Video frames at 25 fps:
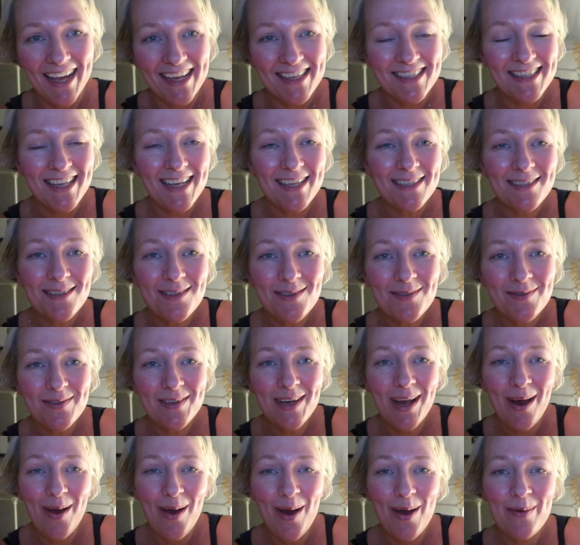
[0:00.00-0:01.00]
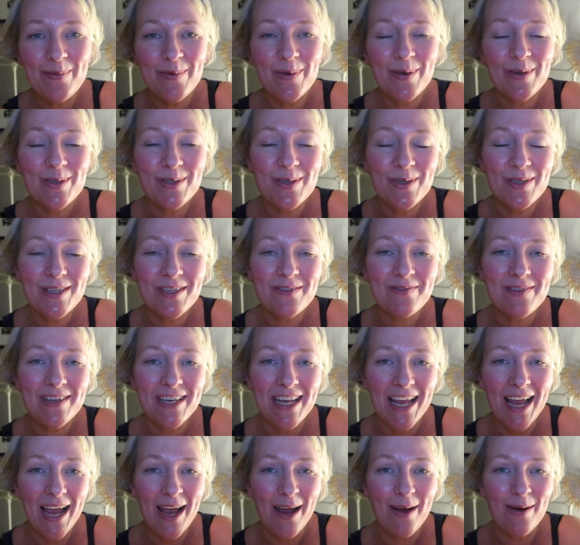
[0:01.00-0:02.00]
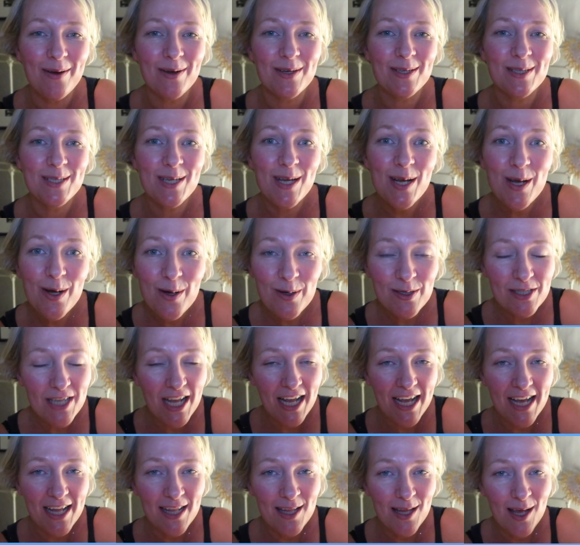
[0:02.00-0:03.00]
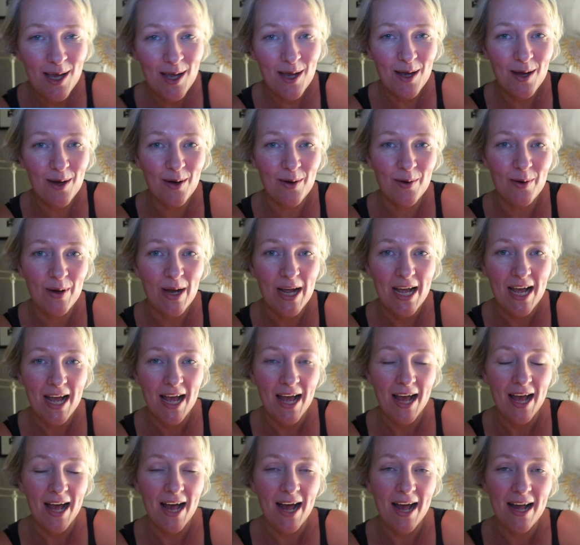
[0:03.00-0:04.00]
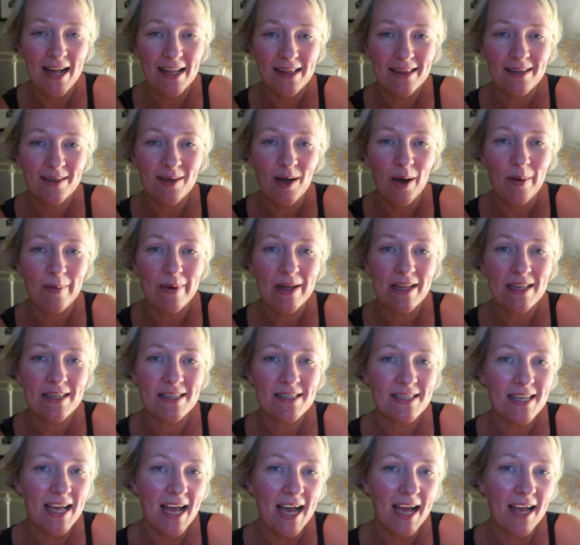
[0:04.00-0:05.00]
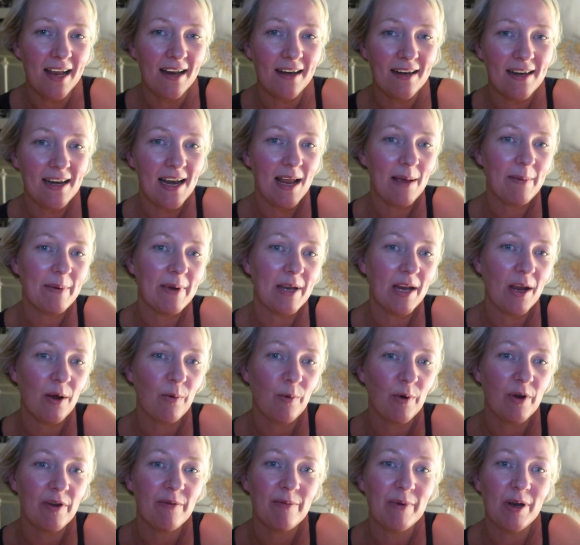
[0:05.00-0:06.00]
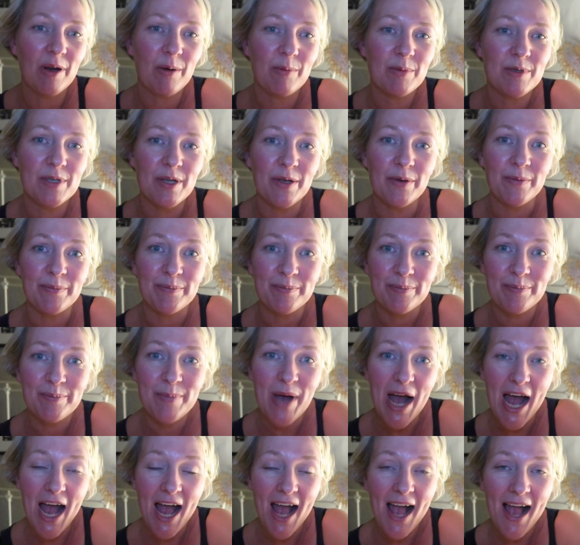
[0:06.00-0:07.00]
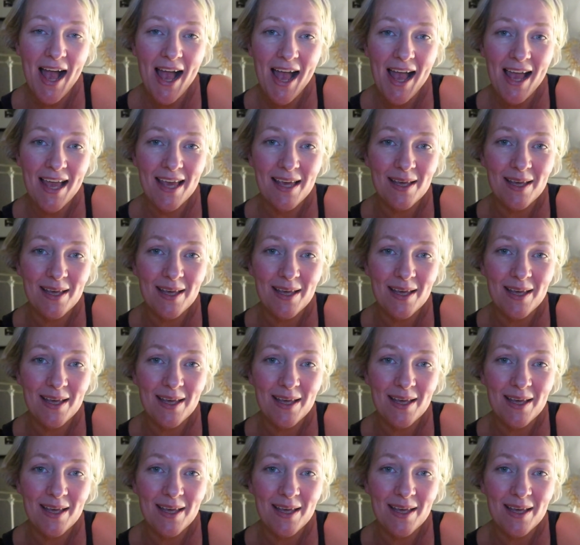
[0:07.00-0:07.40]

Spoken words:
Guys, that's all for now. I hope you enjoyed the video. Do say hello in the comments and let me know what you've been up to. Bye.